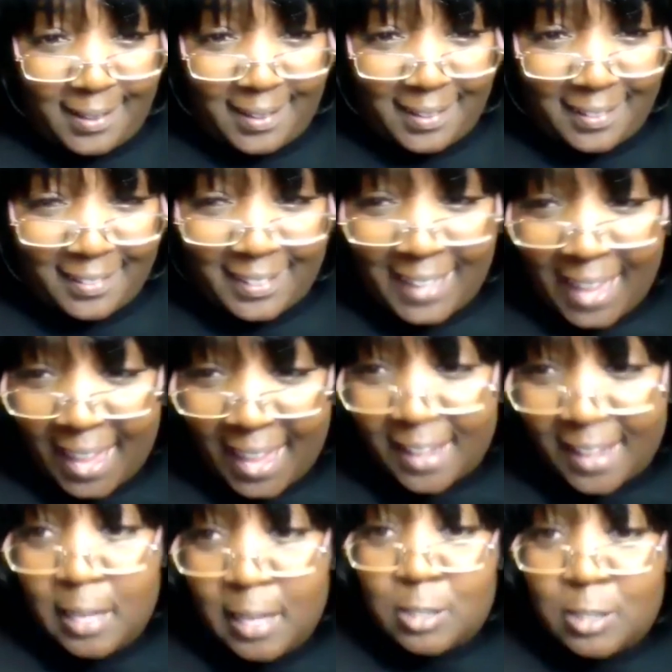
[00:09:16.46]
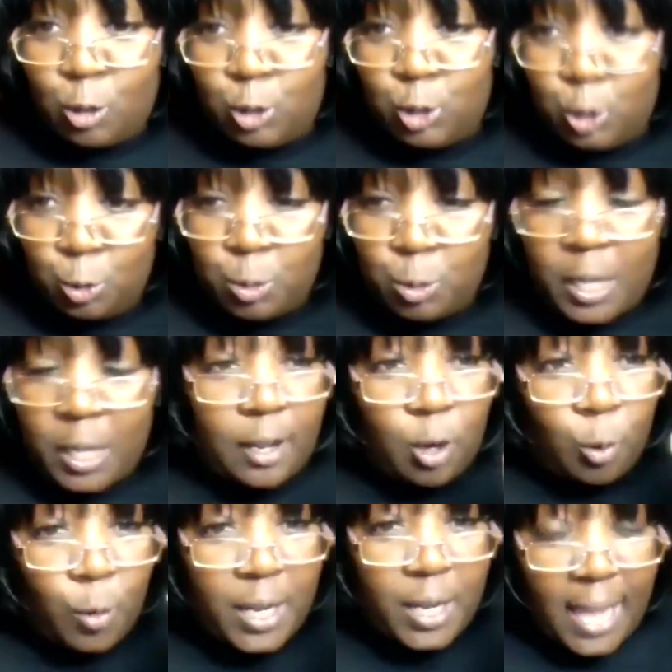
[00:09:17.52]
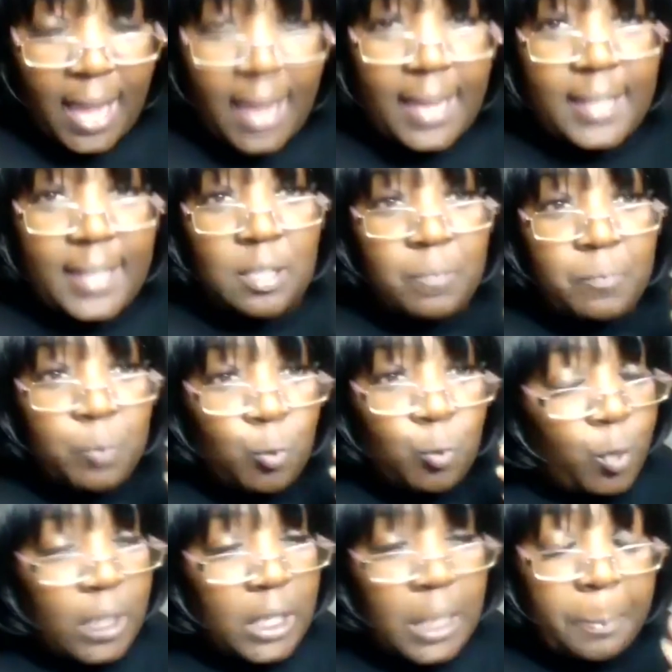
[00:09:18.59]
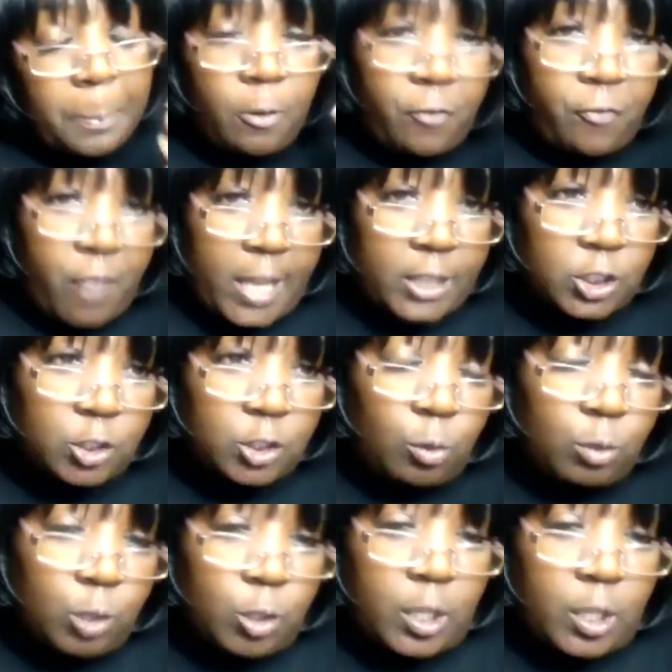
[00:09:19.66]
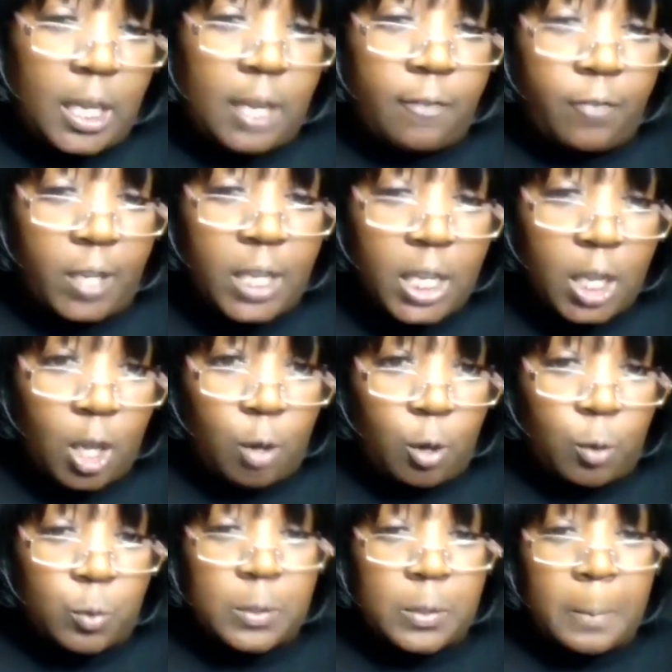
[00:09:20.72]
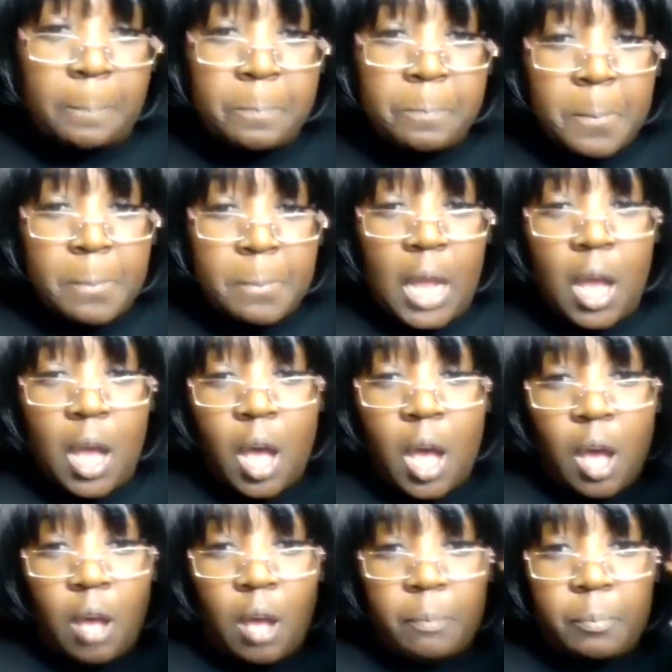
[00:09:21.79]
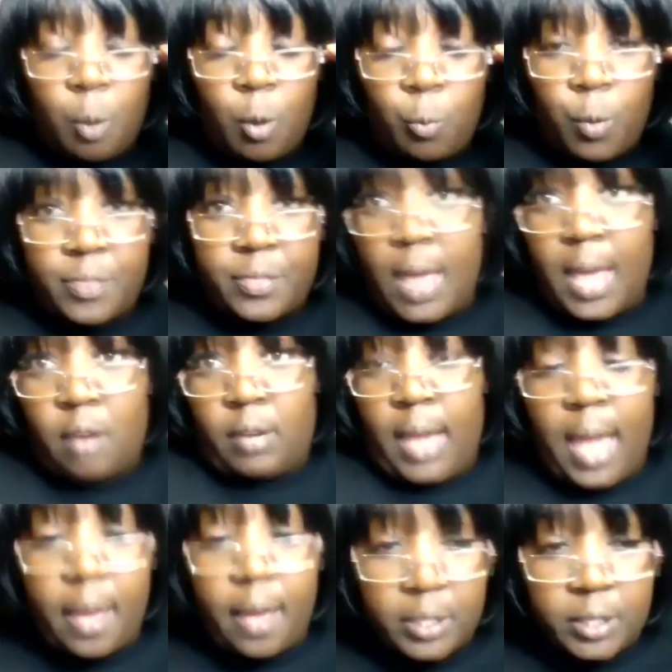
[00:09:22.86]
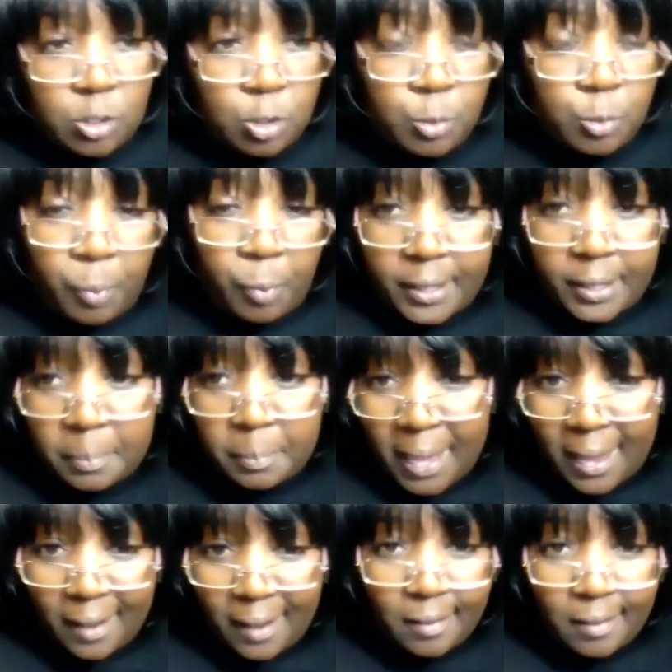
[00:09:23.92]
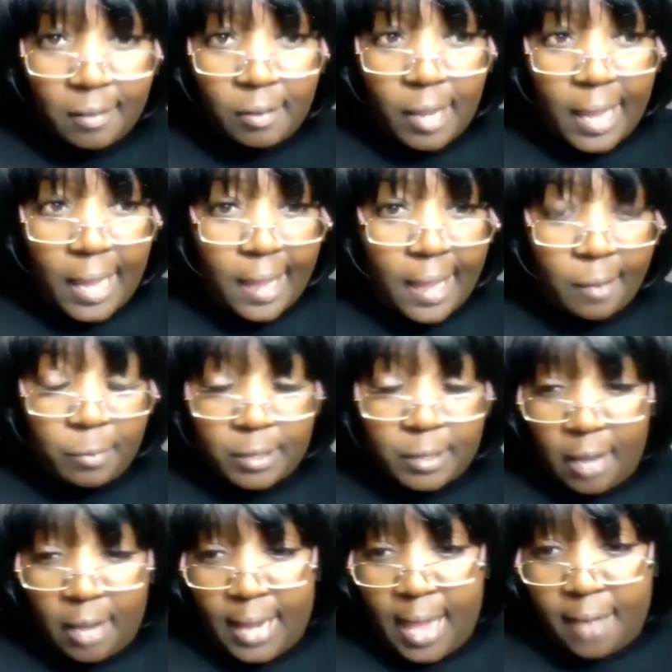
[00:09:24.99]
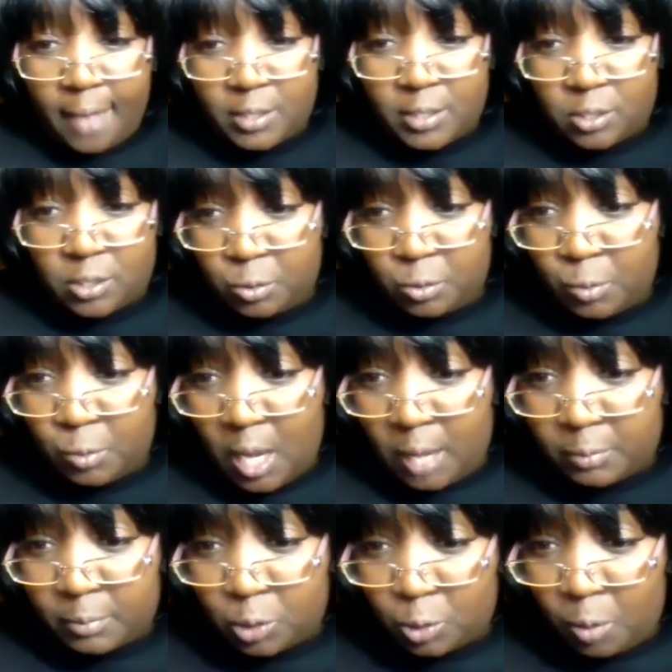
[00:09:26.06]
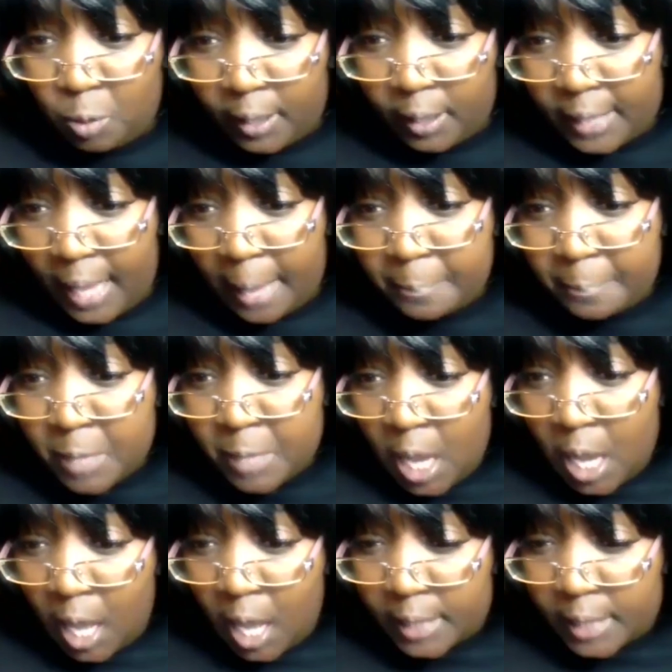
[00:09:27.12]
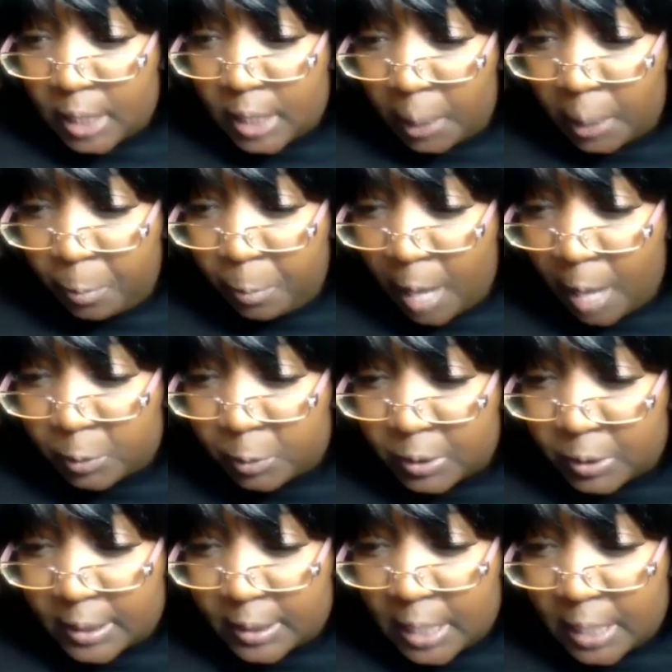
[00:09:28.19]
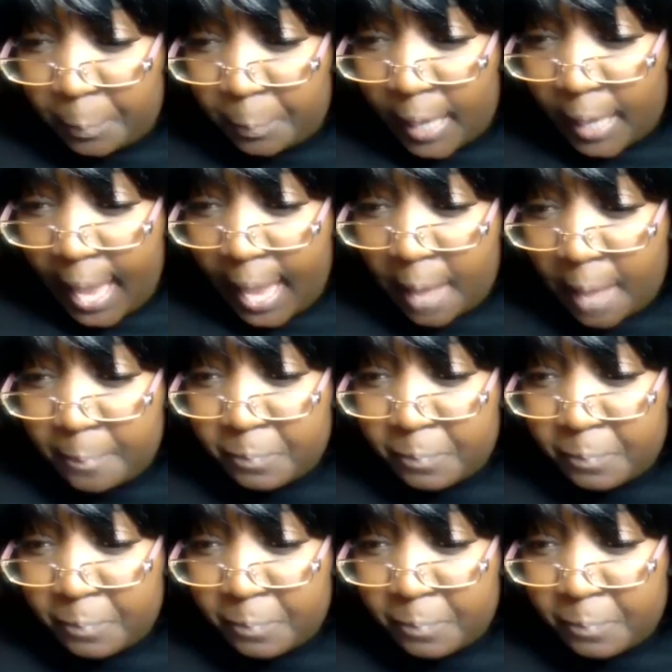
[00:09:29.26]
Okay, so you can create really professional looking videos without having to break the bank, okay, without having to do all of that. Teleprompter is a separate app.